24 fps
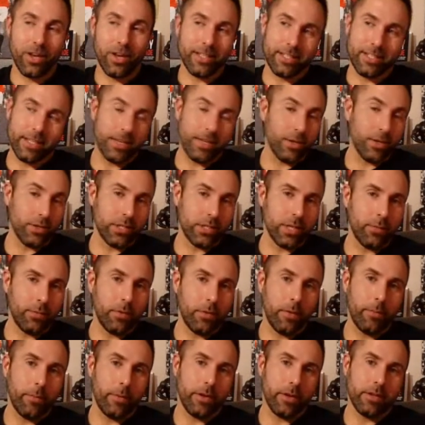tried to kill
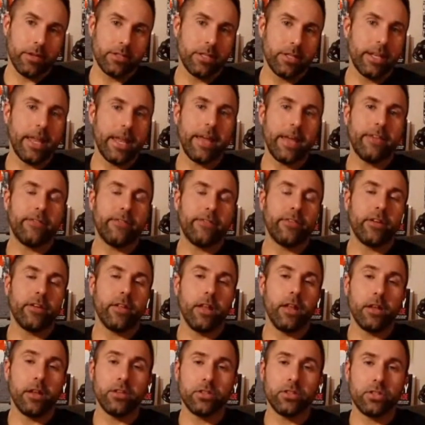someone because you're late for
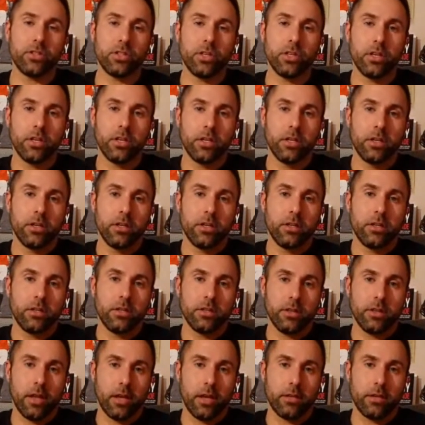your lunch,
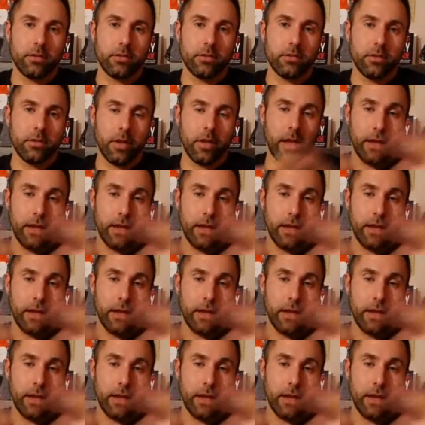like